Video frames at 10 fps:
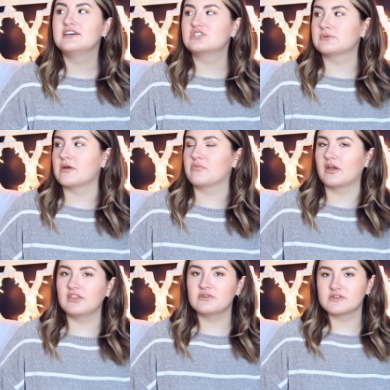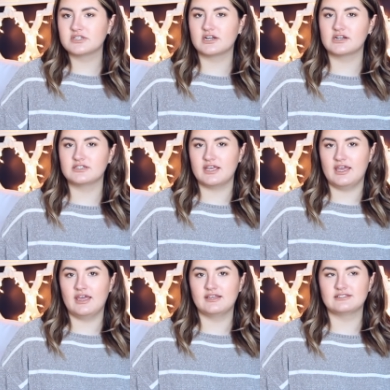So my brother returned
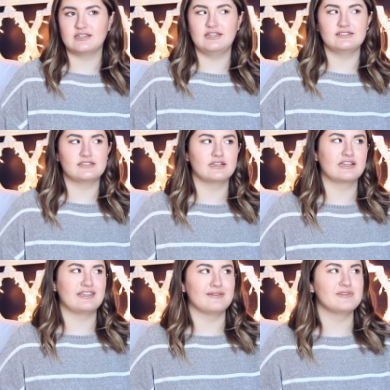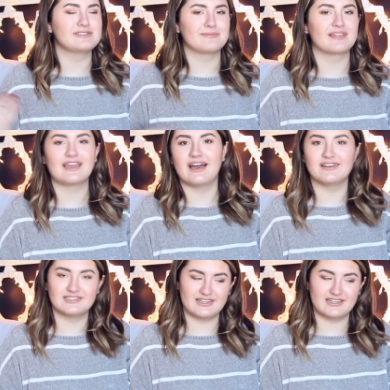his and he's gonna get me something else,